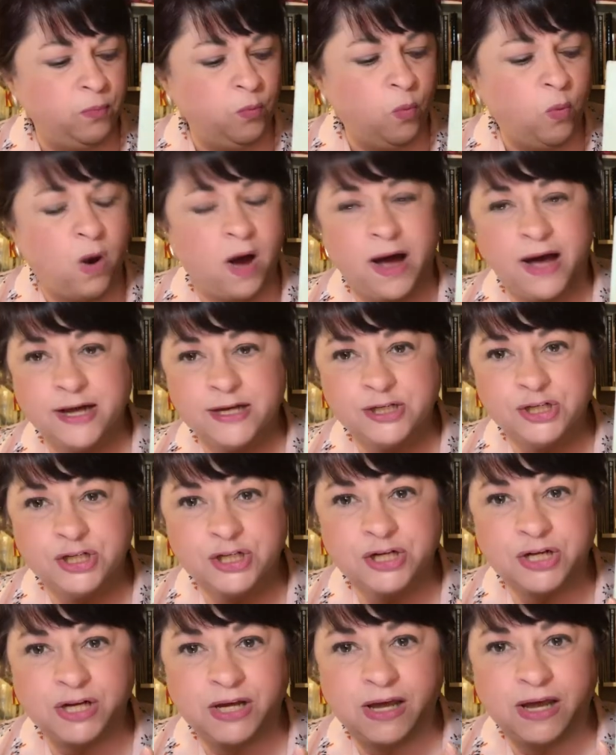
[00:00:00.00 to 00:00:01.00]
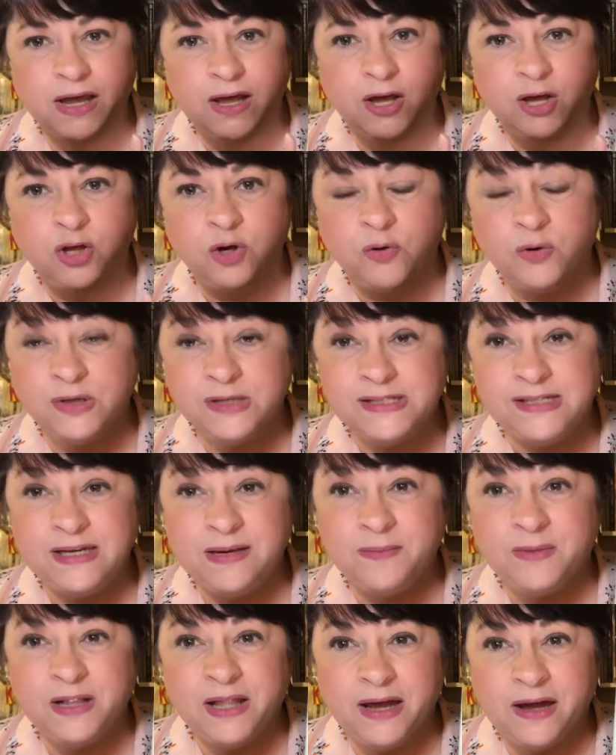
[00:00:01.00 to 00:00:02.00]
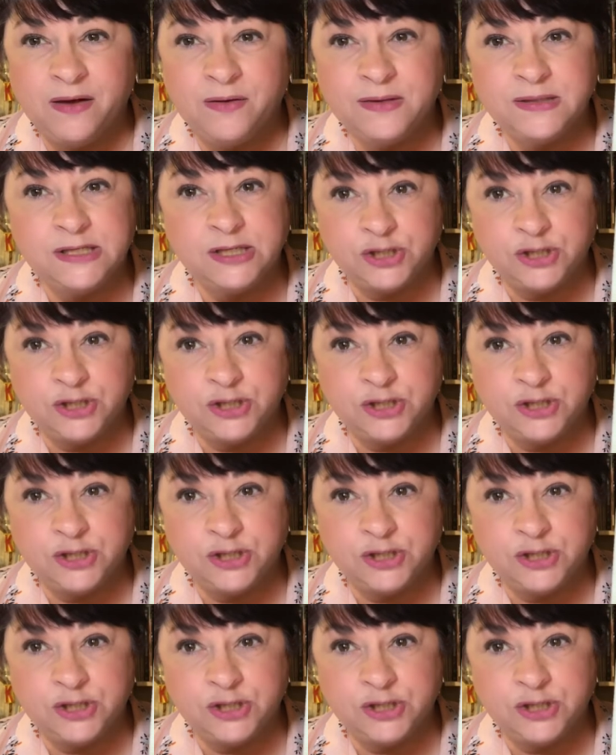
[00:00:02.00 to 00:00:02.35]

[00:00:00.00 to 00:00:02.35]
watch your seam allowance.